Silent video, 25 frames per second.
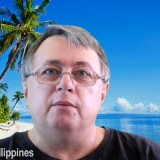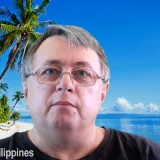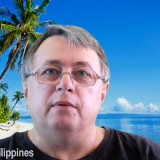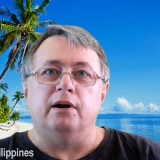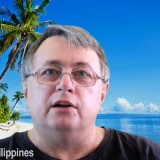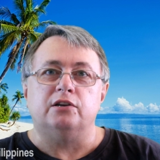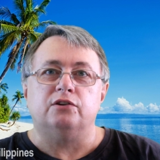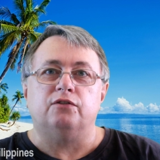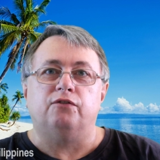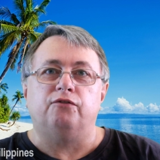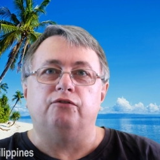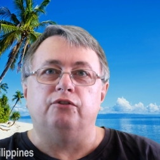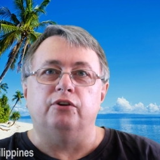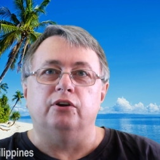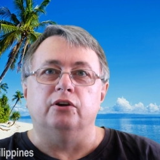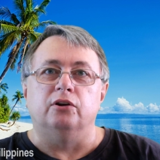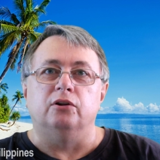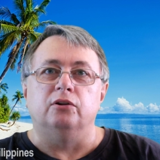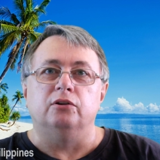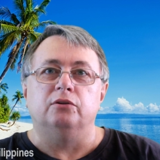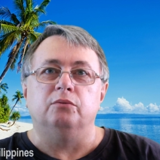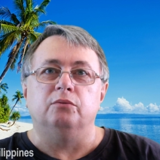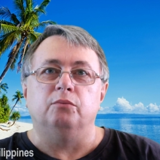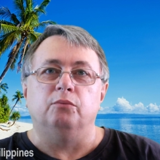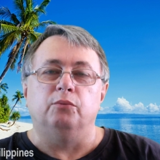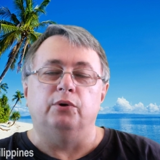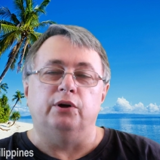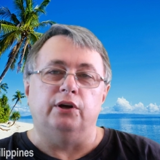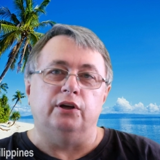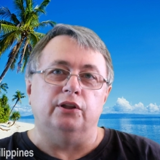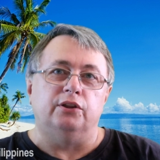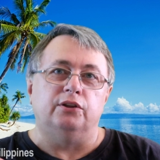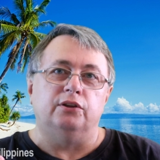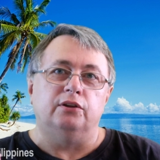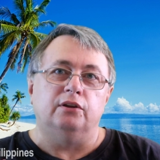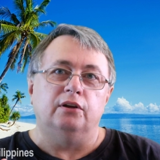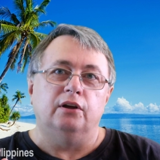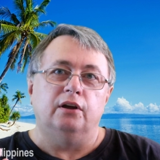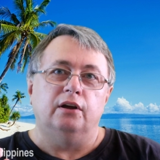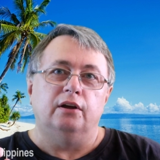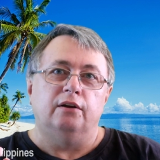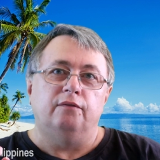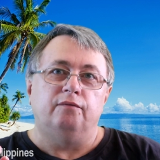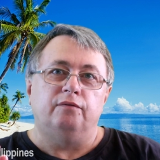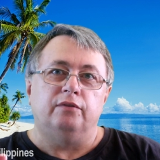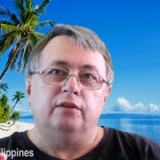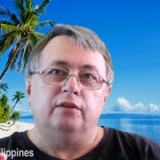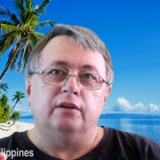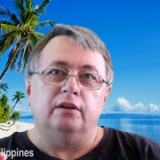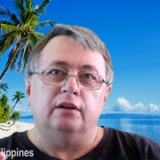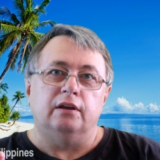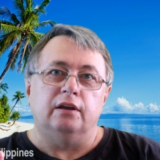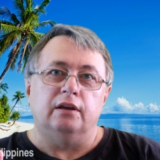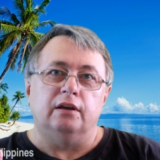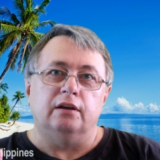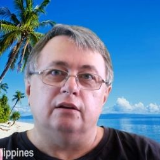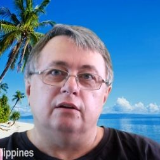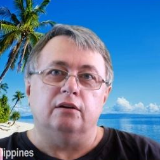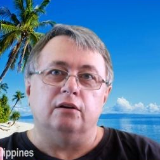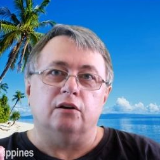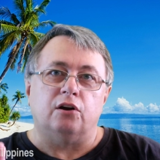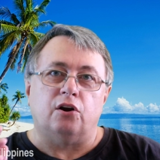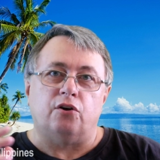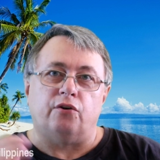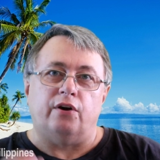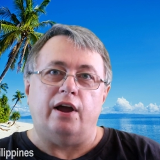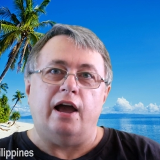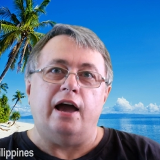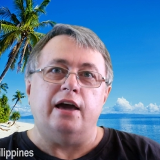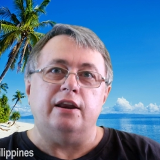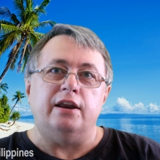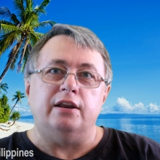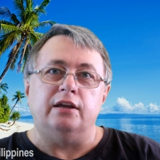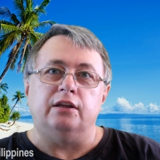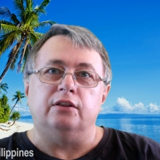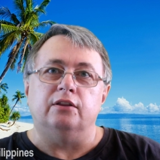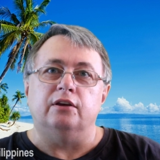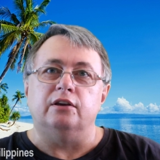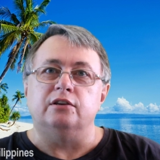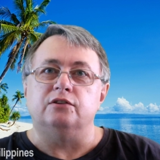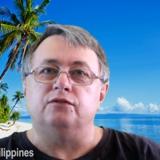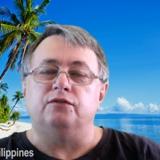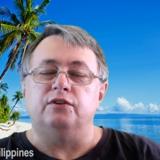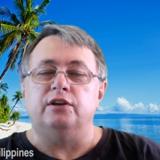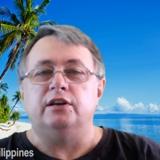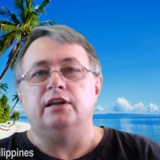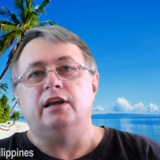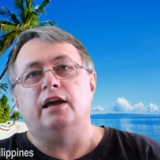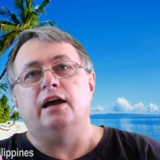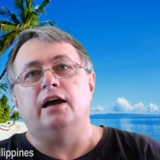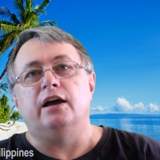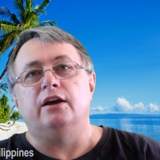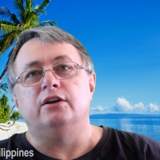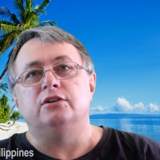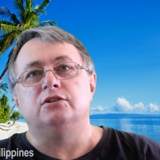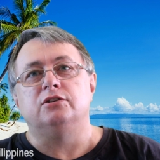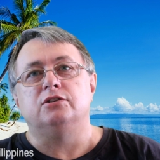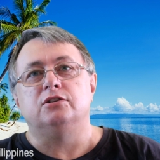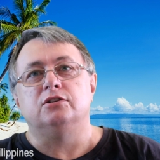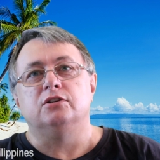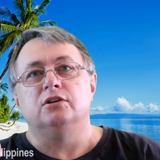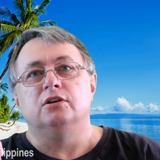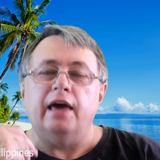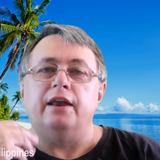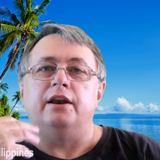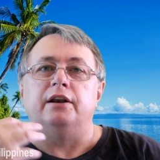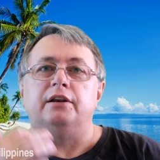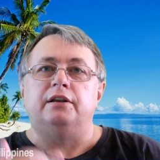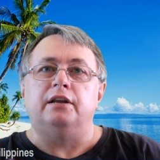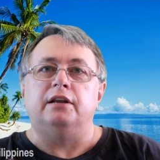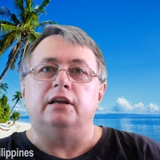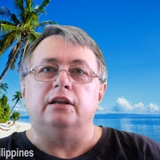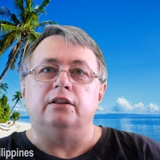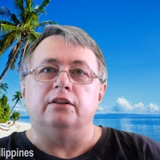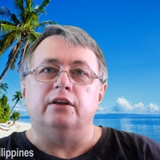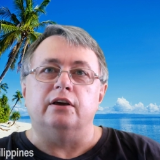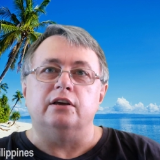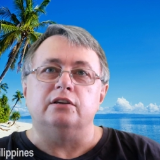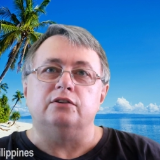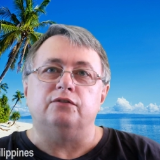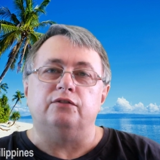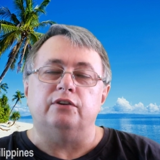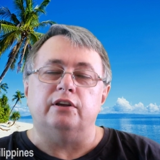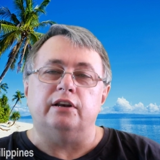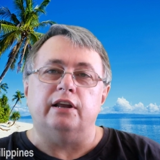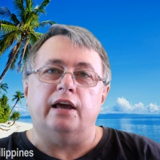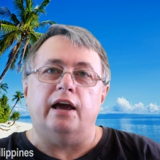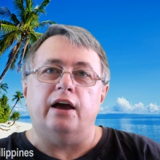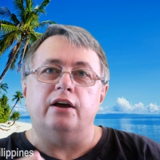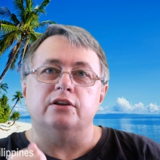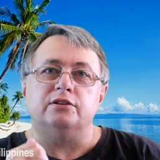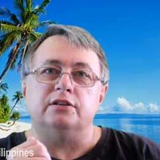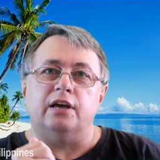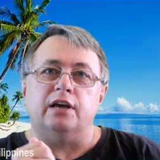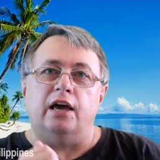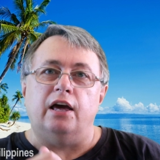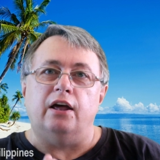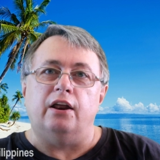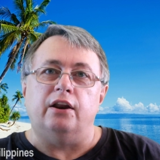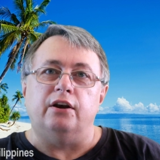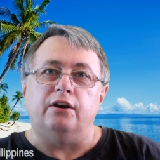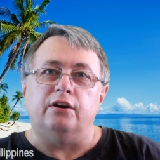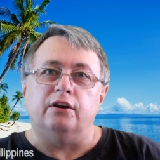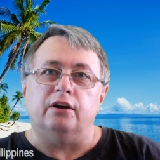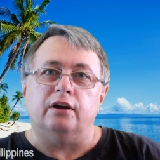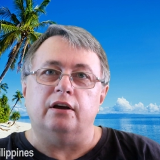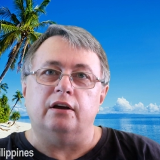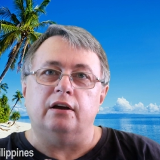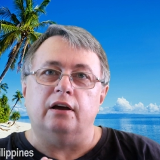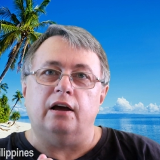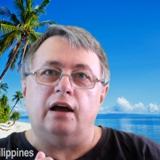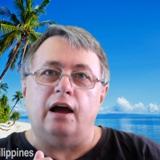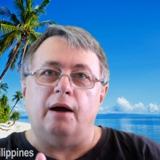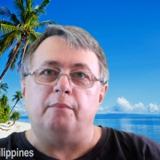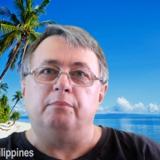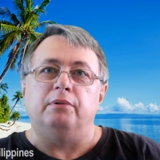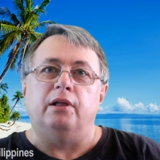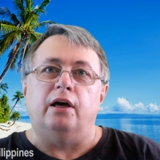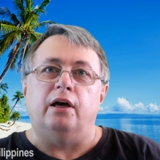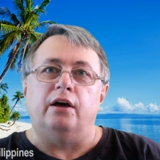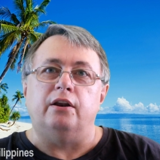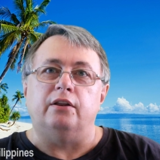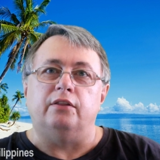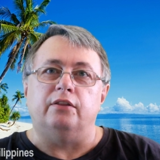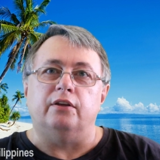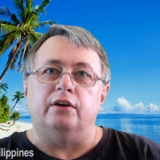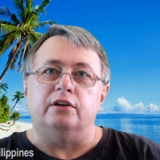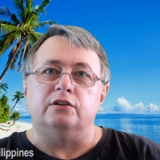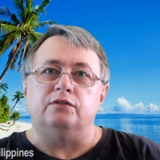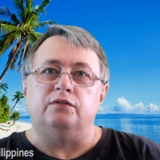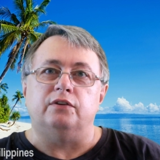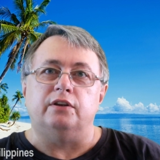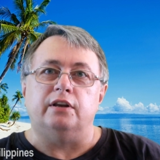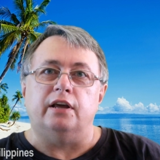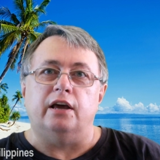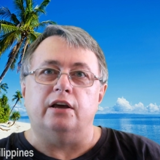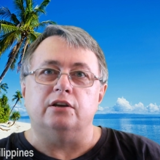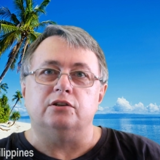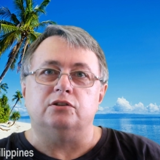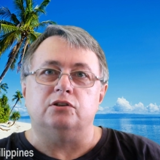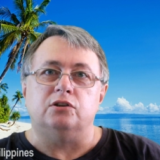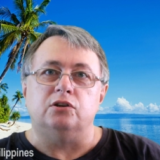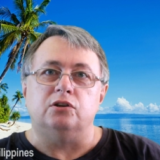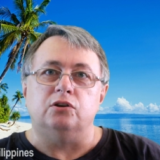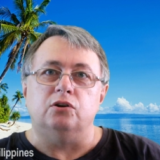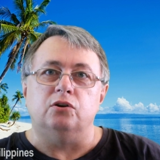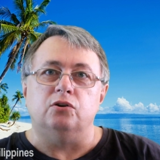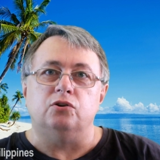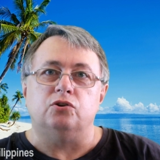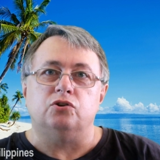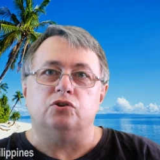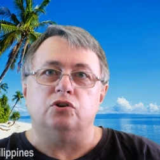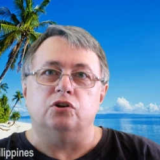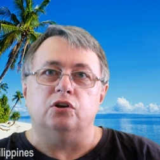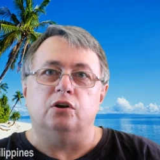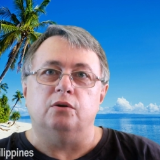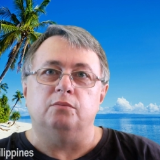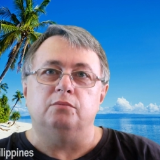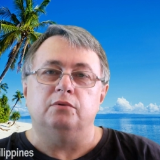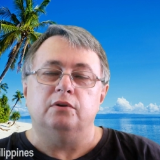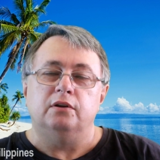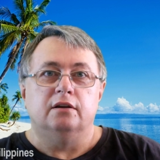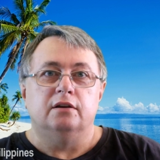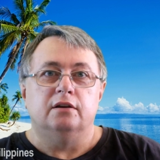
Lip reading: much filled with creating these videos, editing these videos, and uploading these videos to YouTube.